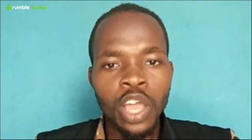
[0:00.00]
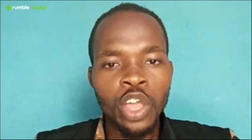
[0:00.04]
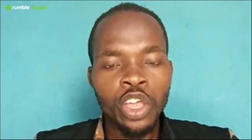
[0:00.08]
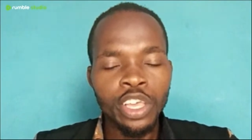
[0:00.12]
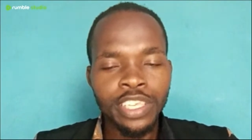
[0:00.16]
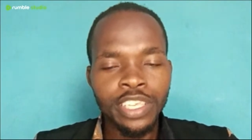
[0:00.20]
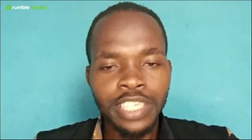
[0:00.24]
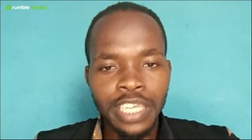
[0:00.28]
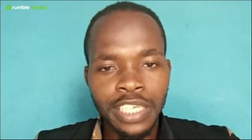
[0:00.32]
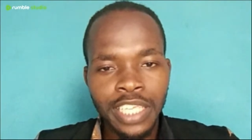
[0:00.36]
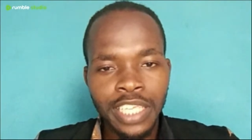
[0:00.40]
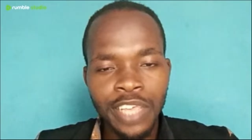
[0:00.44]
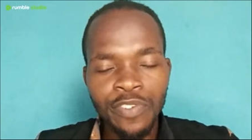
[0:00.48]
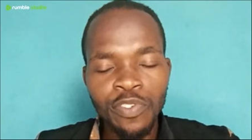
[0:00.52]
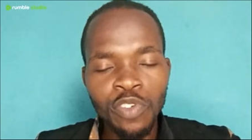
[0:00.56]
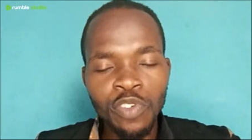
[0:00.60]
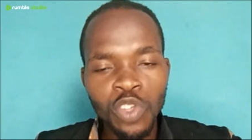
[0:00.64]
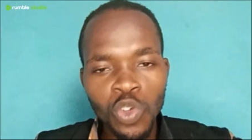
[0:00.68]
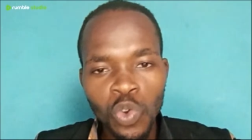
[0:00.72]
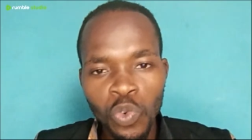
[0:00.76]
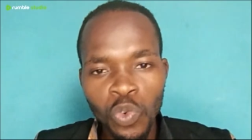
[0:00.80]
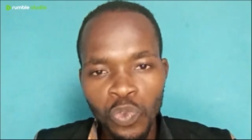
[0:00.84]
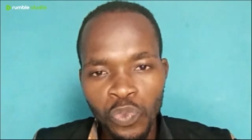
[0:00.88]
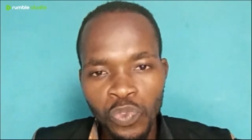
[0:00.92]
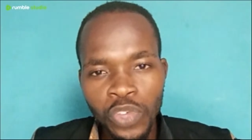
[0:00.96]
It's as even
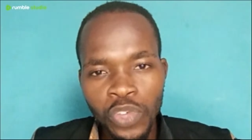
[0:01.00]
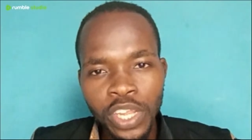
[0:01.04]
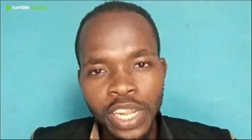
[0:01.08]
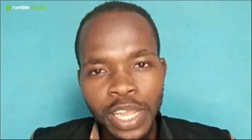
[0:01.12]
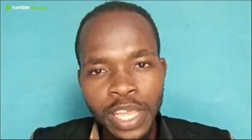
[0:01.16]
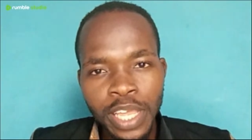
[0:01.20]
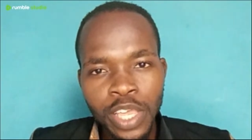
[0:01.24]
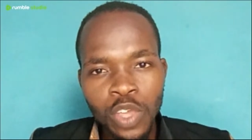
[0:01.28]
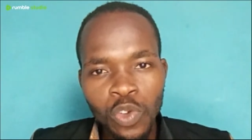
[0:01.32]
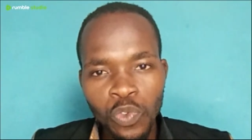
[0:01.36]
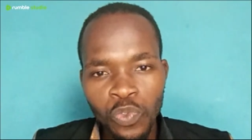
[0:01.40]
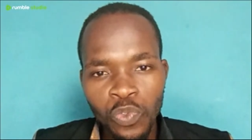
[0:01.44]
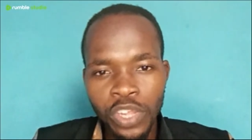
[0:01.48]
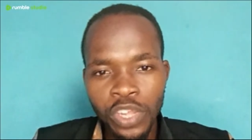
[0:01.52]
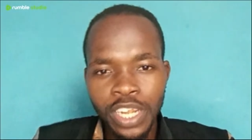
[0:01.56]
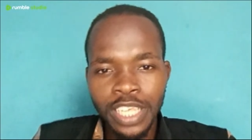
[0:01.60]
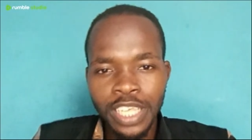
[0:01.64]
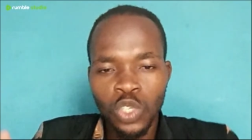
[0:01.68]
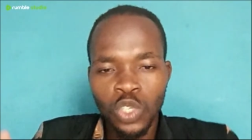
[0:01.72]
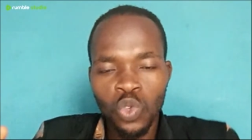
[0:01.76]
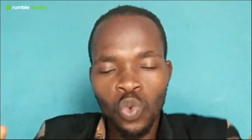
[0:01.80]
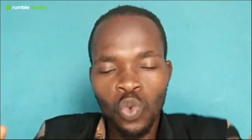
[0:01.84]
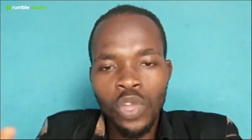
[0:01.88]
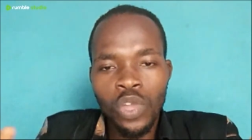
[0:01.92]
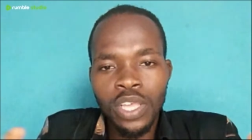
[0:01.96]
you feel it
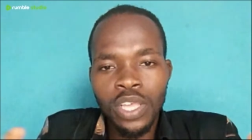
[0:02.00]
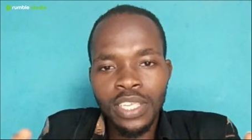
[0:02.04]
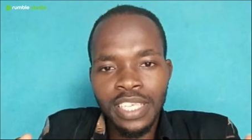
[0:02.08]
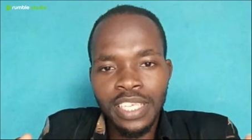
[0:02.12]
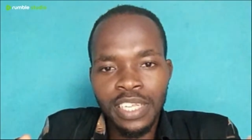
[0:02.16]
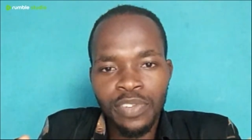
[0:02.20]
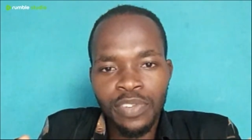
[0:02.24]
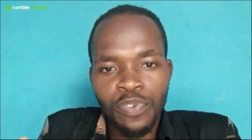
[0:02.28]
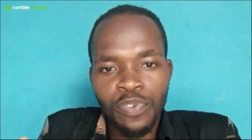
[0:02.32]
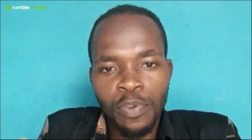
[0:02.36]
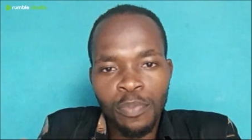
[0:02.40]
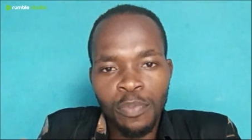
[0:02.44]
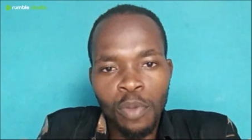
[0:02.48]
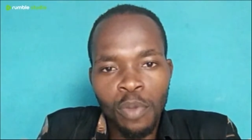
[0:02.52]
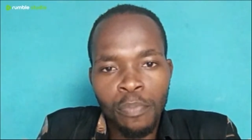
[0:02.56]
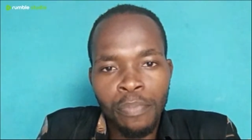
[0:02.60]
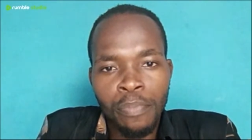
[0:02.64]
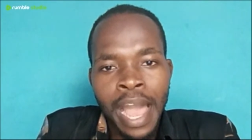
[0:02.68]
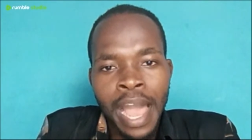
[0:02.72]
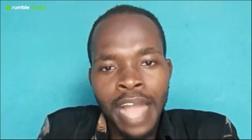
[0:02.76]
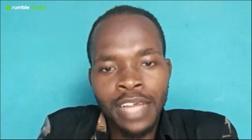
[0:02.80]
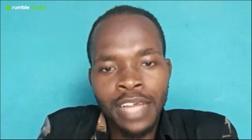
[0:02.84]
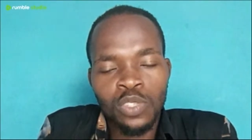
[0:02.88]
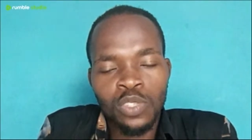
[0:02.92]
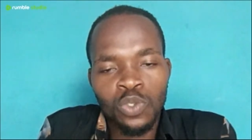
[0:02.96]
squeezing from your
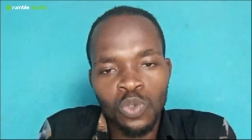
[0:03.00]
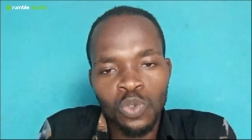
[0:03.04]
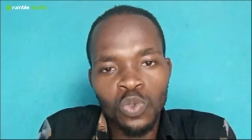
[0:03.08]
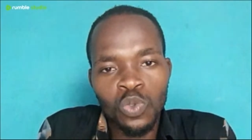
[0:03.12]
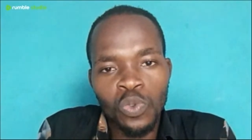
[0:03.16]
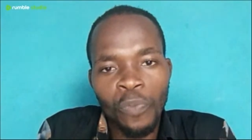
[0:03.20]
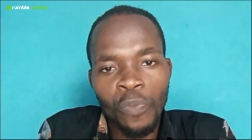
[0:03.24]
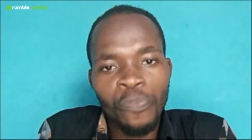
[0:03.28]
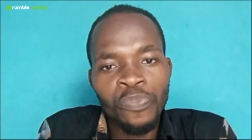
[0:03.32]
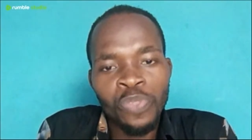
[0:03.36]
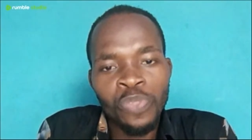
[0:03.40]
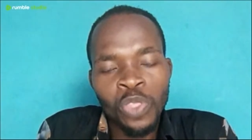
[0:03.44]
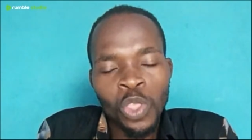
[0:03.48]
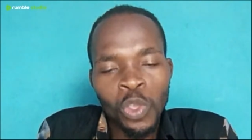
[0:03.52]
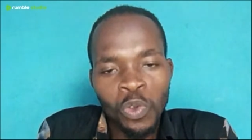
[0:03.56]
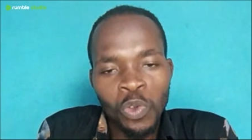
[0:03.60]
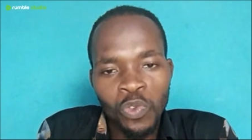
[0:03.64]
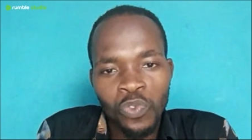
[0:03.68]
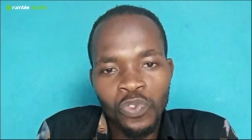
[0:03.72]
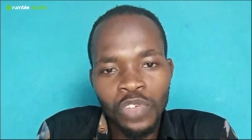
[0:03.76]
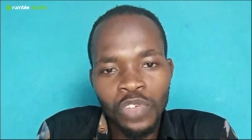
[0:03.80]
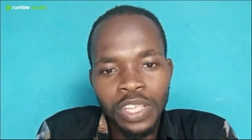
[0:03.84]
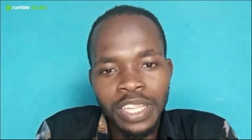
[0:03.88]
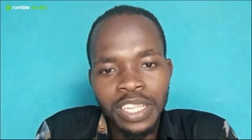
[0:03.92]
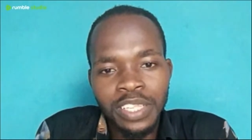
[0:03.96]
back to
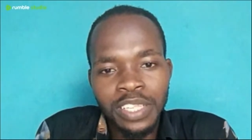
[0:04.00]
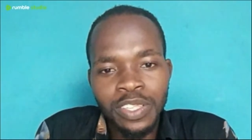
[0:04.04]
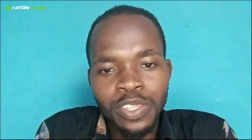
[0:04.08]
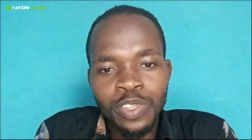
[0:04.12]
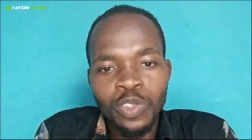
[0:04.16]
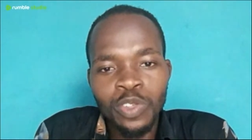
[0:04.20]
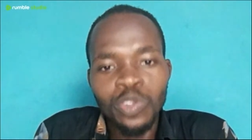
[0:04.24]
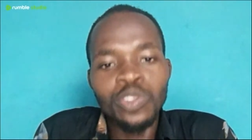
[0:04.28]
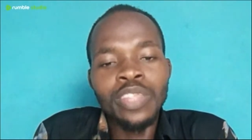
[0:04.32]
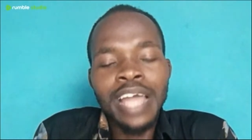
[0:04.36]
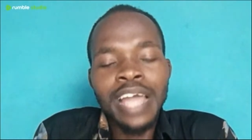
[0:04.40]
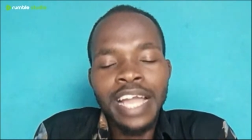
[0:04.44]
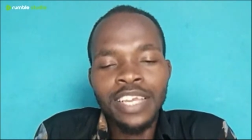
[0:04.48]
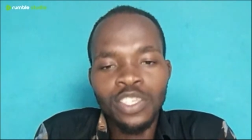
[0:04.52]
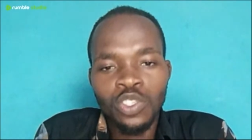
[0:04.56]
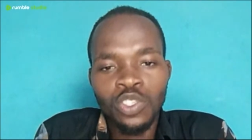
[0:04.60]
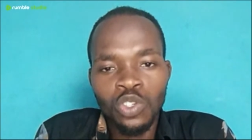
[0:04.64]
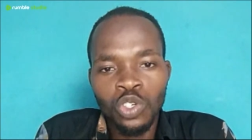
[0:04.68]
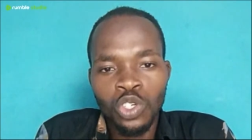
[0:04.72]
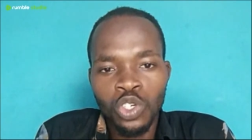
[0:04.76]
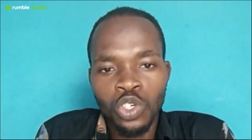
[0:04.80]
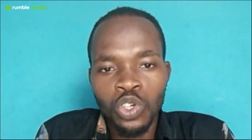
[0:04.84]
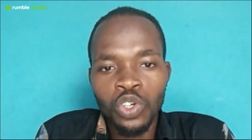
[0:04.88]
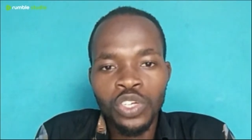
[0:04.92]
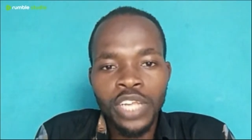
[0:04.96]
feel you that is
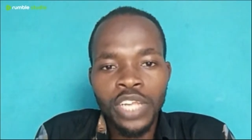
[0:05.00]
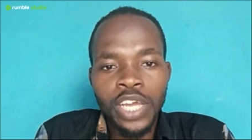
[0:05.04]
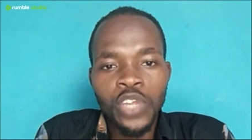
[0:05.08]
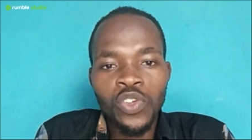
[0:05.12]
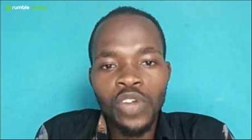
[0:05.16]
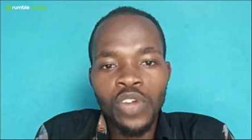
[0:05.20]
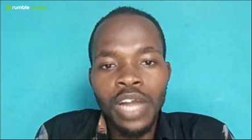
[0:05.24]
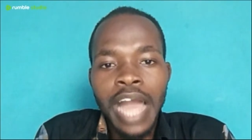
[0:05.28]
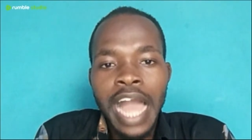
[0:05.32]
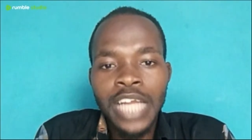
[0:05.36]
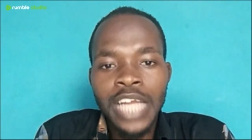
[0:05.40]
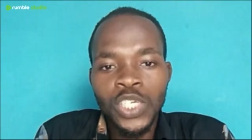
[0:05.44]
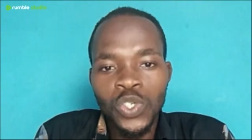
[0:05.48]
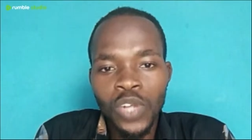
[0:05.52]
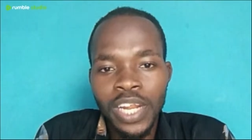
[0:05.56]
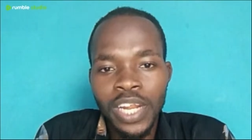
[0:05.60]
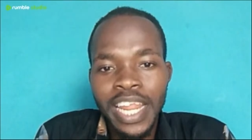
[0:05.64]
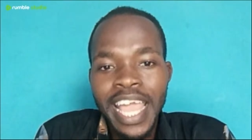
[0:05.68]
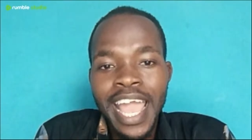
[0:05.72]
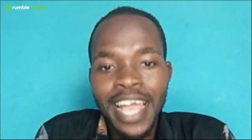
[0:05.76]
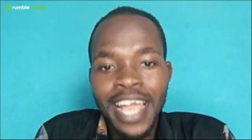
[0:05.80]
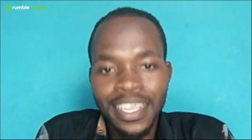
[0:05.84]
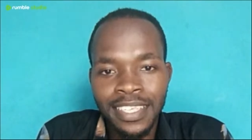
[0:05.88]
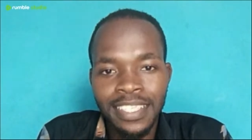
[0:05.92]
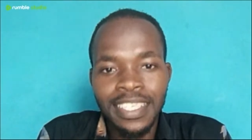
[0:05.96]
to show you that you are actually
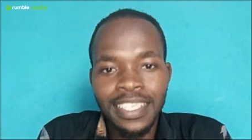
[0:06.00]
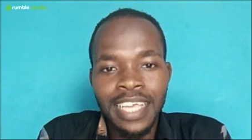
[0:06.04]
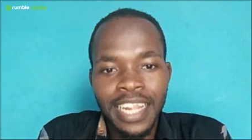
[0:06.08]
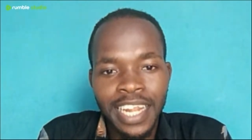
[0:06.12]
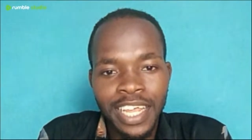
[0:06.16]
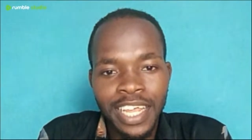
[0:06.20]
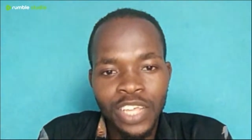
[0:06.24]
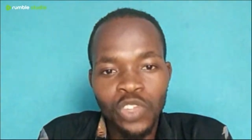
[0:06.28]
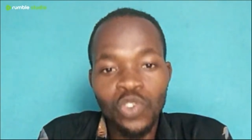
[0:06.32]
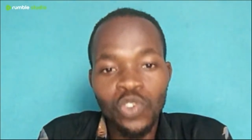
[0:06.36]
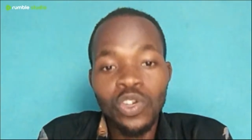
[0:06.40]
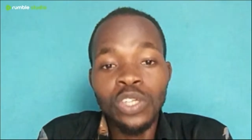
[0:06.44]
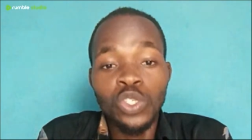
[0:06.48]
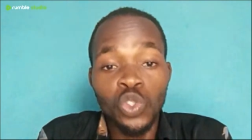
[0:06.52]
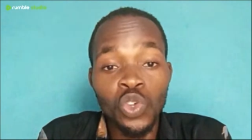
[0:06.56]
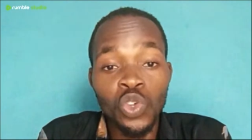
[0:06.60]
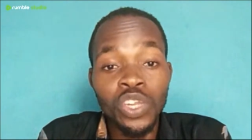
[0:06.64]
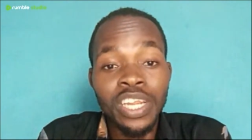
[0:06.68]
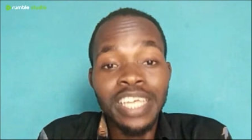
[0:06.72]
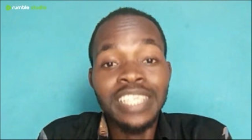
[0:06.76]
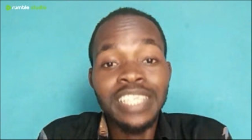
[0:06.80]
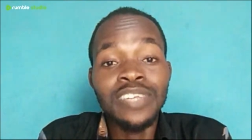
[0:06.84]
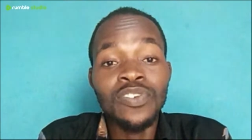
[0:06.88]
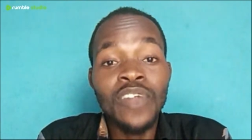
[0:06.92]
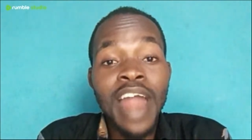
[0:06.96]
exhaling. You are doing
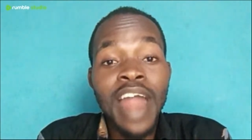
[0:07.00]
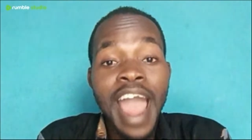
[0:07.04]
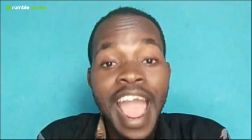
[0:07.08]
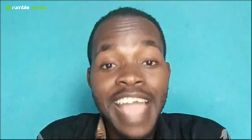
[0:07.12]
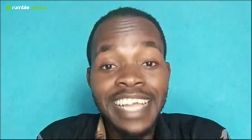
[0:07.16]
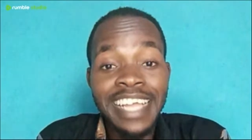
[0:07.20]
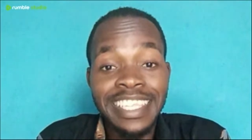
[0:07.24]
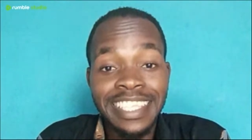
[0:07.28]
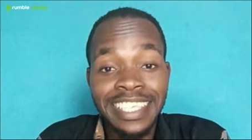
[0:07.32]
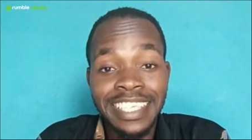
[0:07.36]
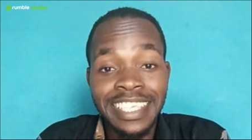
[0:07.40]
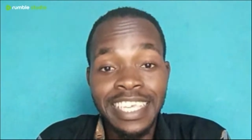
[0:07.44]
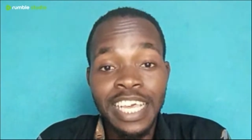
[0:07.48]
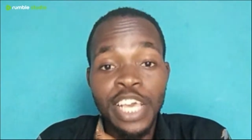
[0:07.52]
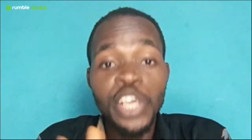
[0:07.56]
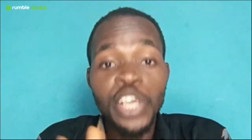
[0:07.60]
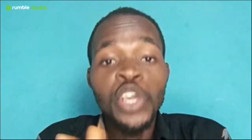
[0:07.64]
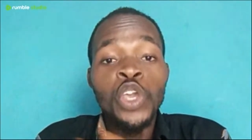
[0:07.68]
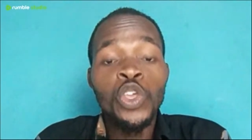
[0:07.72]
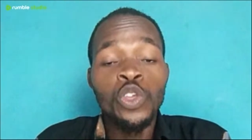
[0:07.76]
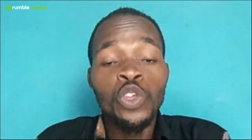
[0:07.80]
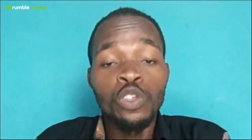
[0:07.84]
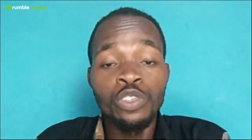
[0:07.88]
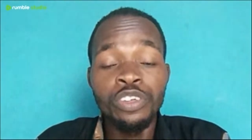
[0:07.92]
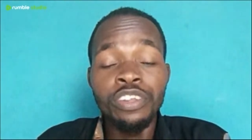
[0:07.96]
it right.
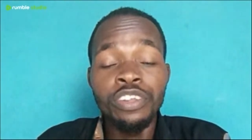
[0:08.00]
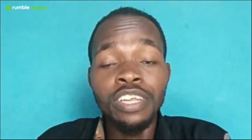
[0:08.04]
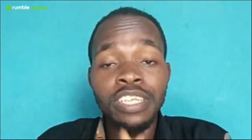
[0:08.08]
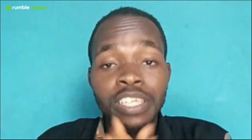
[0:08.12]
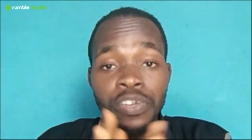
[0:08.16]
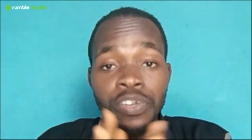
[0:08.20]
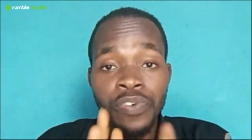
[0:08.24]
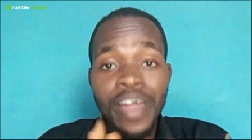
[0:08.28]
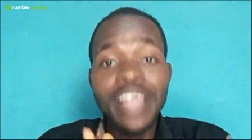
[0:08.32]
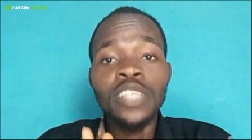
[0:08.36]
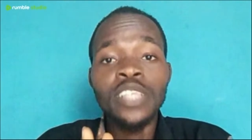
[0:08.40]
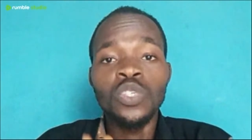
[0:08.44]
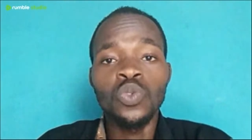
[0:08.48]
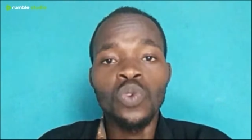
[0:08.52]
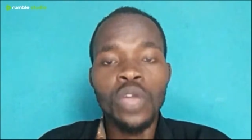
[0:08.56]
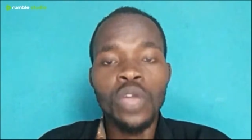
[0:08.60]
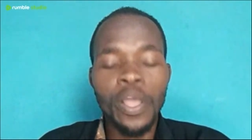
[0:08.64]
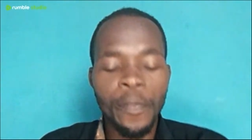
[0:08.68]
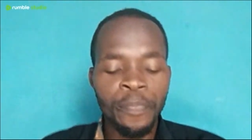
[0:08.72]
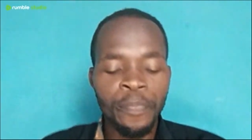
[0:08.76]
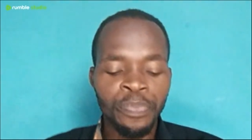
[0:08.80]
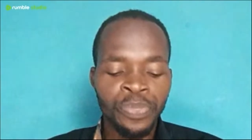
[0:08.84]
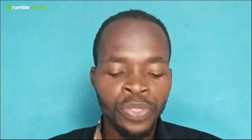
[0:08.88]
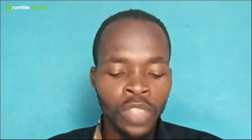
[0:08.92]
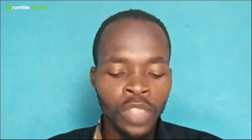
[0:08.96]
You're doing it the right way.